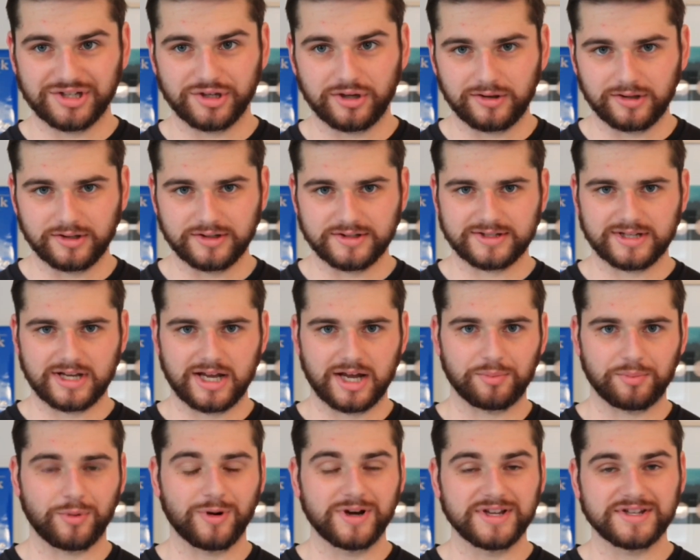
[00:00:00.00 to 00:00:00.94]

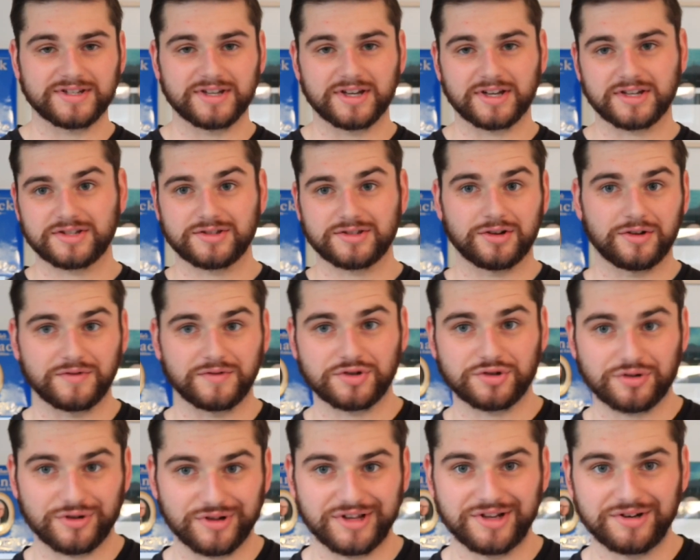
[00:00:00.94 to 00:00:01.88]
0.6 of a
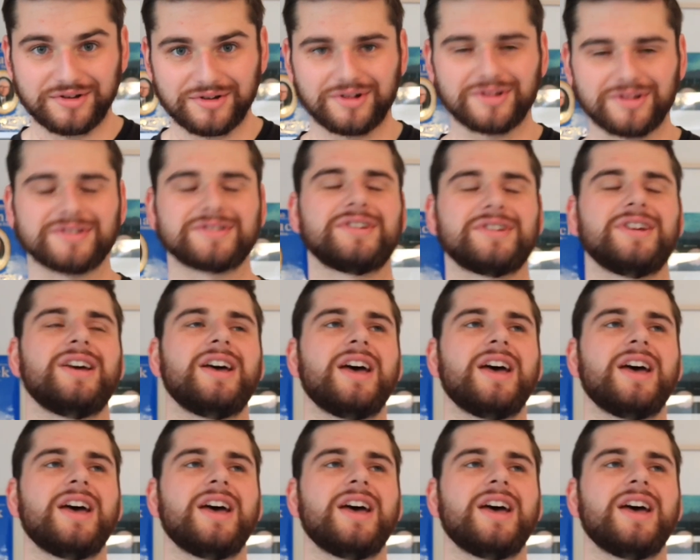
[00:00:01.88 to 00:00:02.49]
trillion dollars.